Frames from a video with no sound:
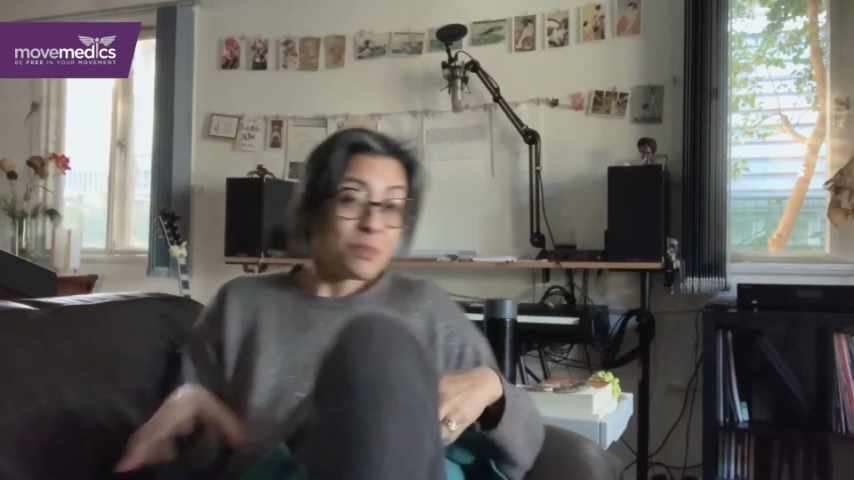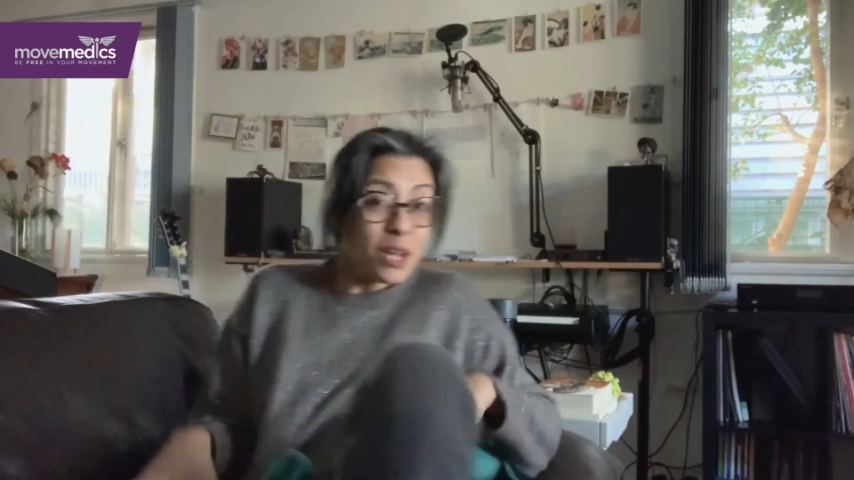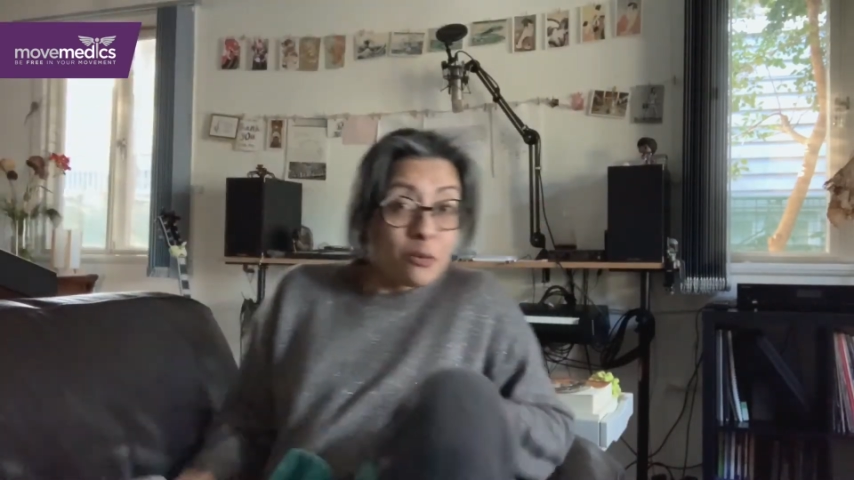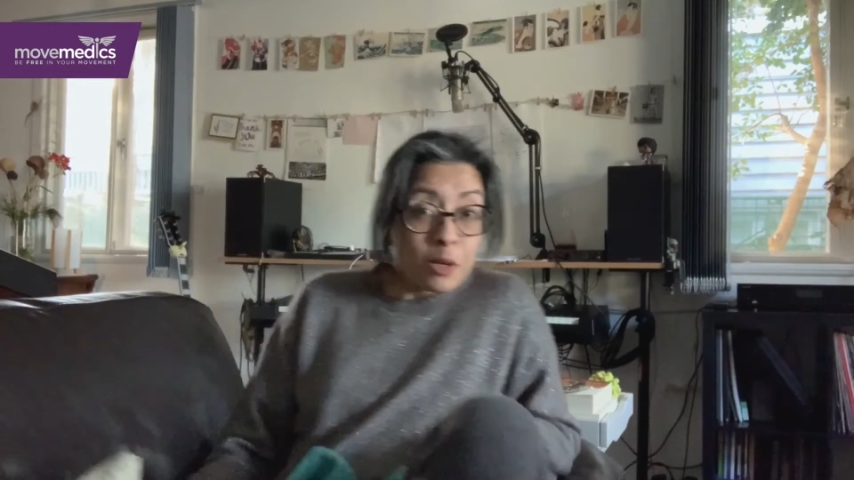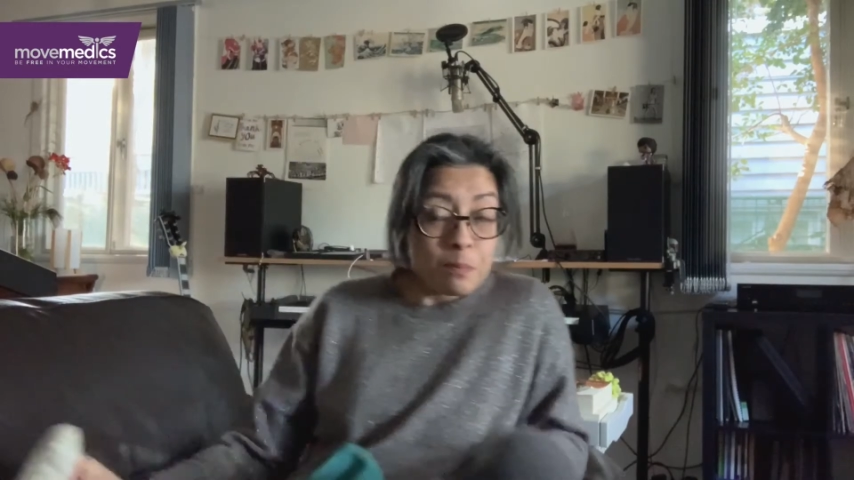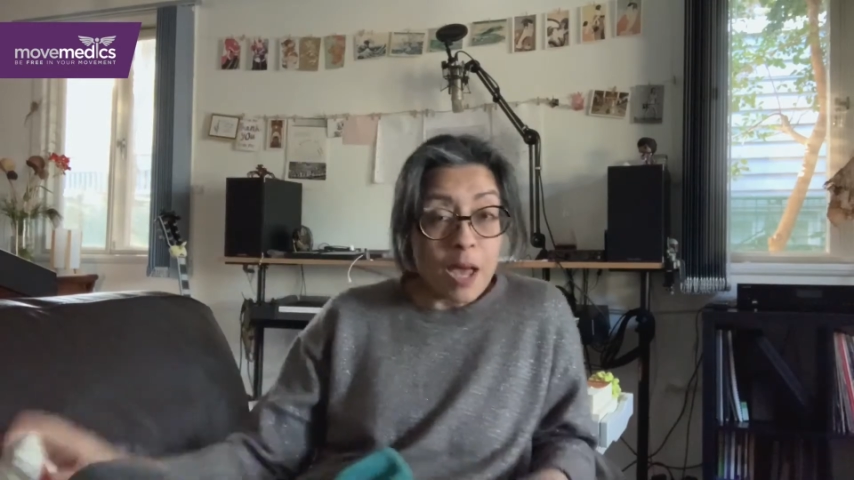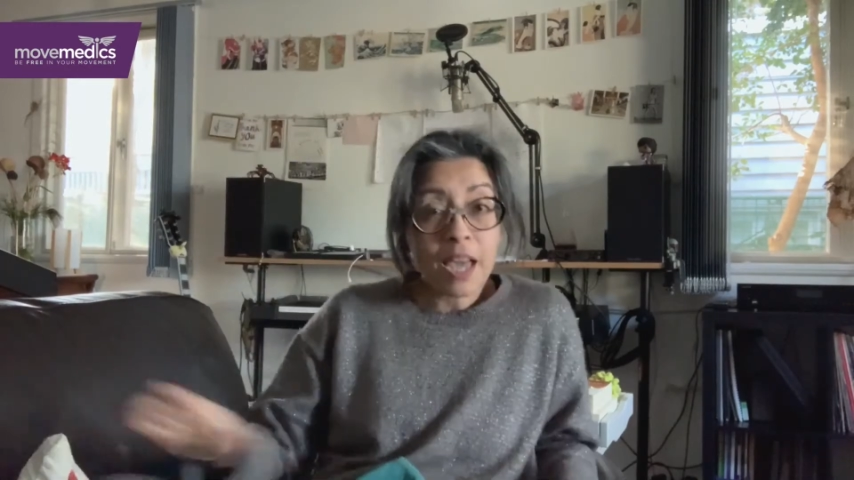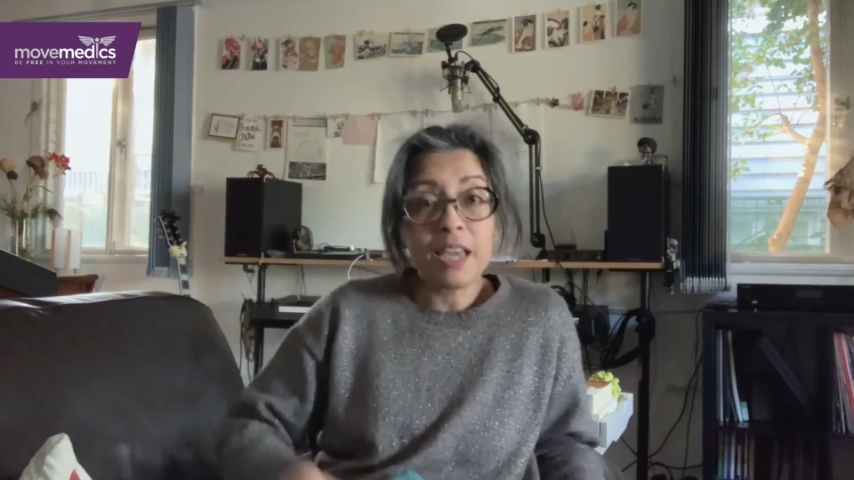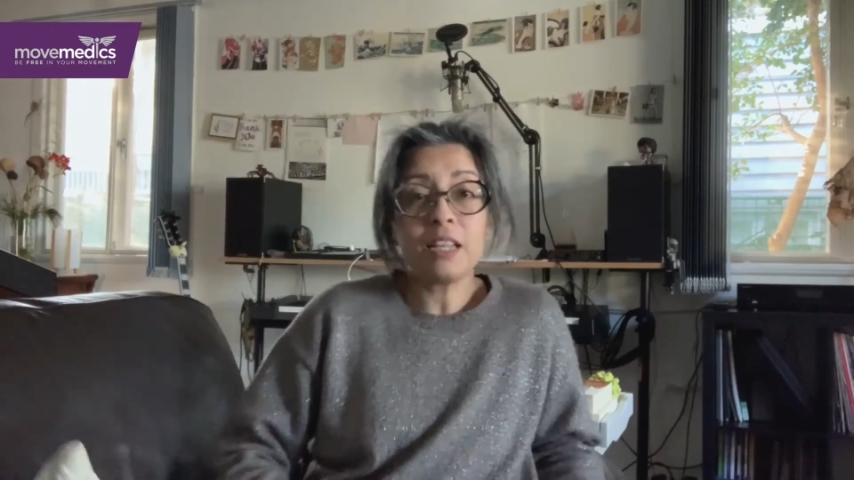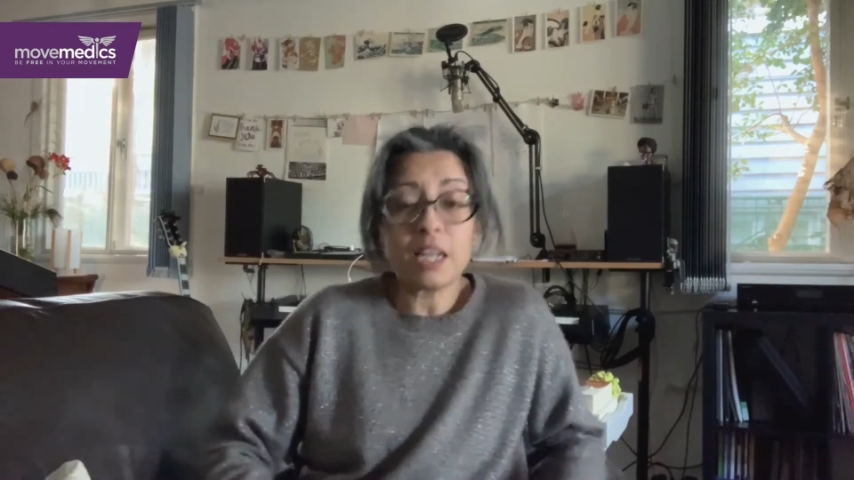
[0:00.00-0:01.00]
period
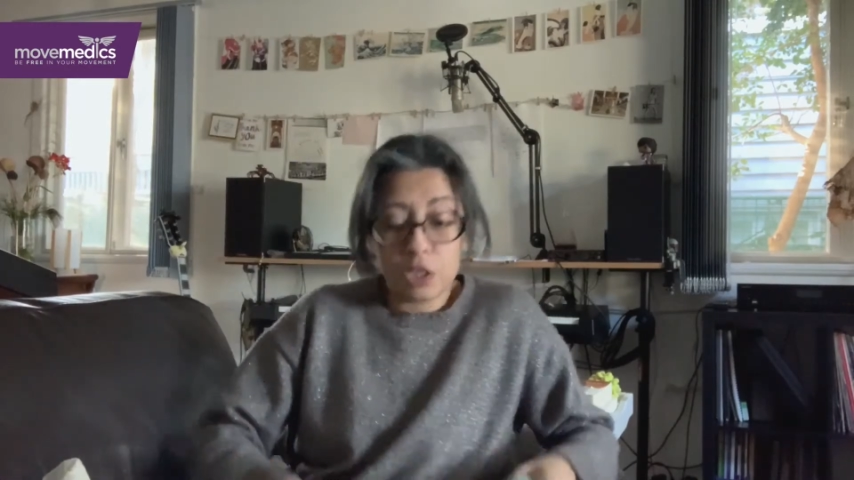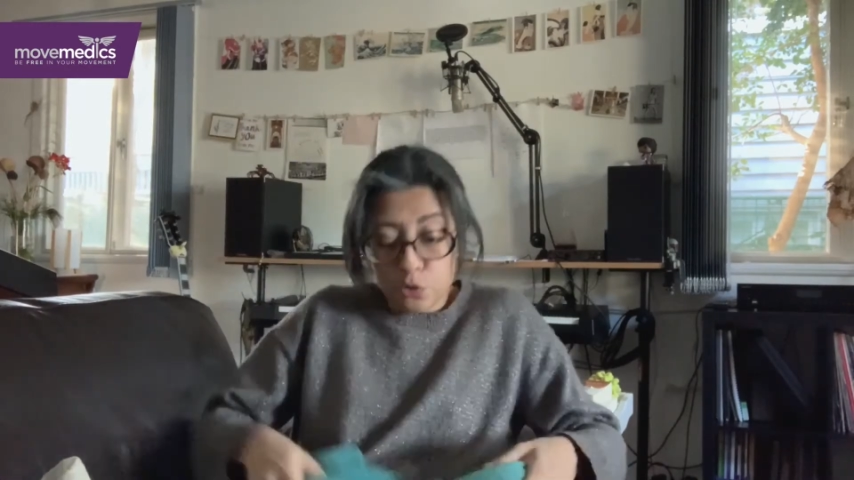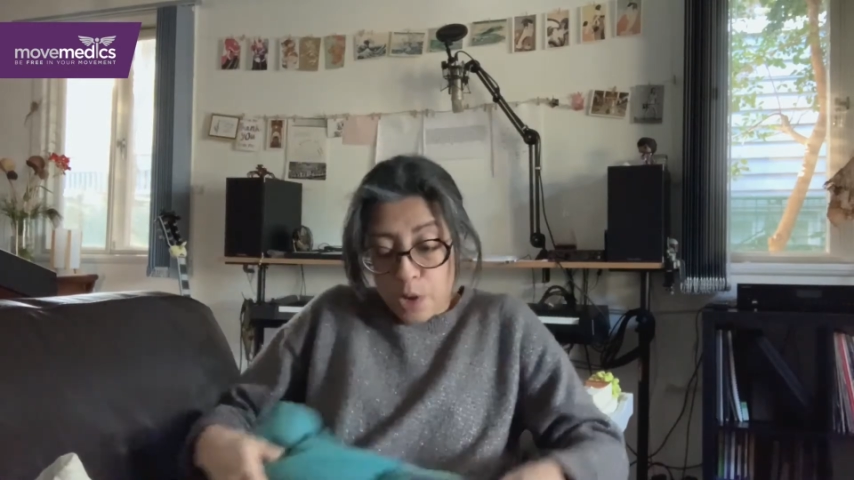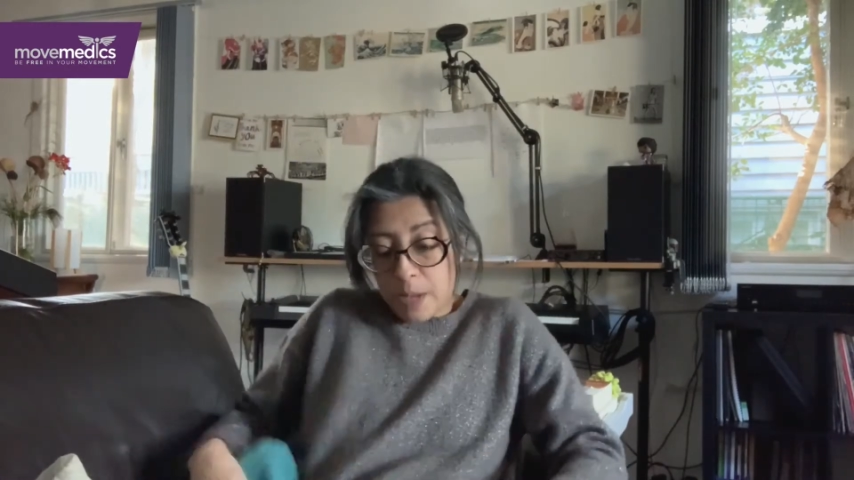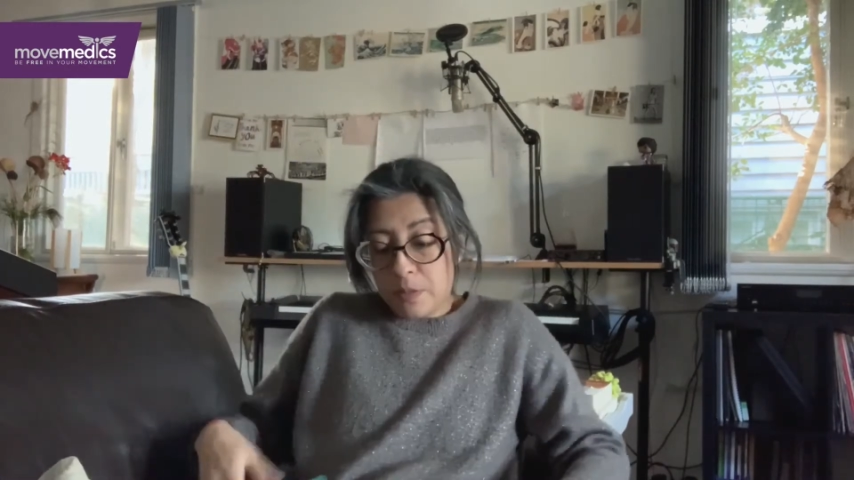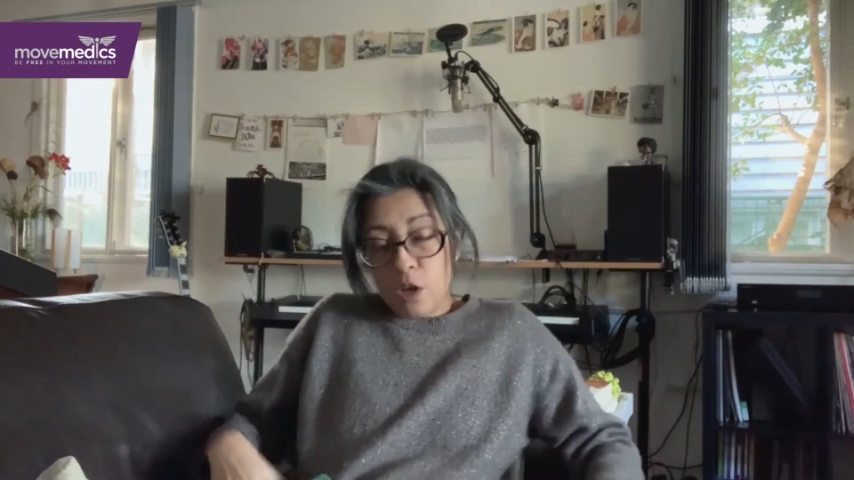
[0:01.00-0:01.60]
pain, it drapes